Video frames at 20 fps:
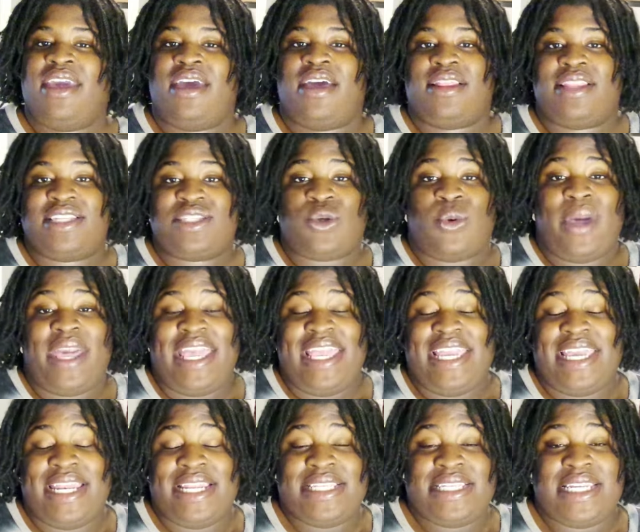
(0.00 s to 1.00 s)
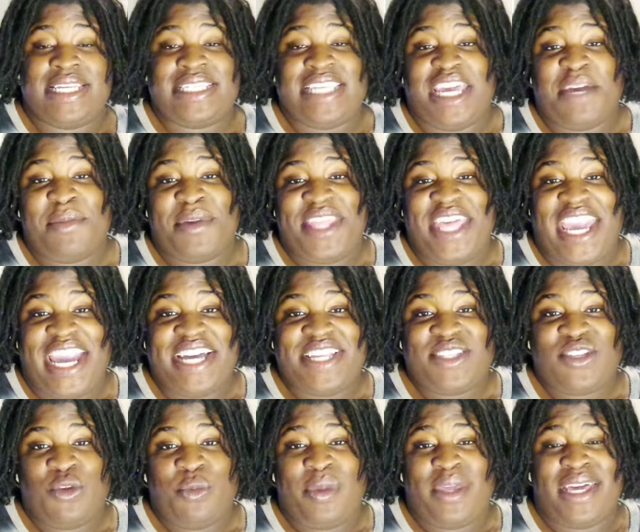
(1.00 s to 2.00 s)
Let's go ahead and get into this Am I the
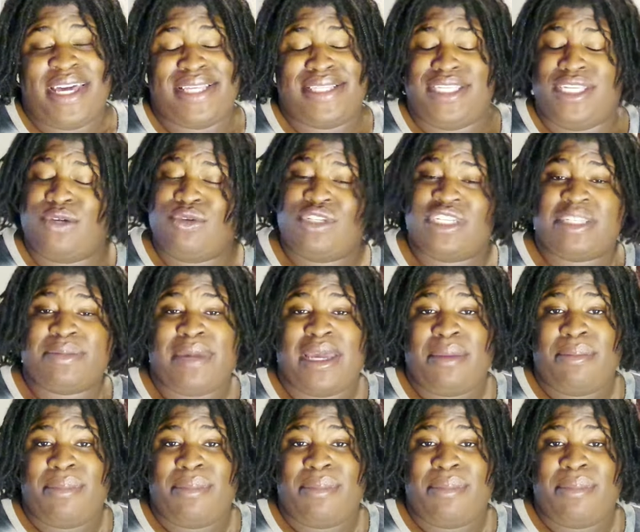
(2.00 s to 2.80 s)
Asshole, because you just might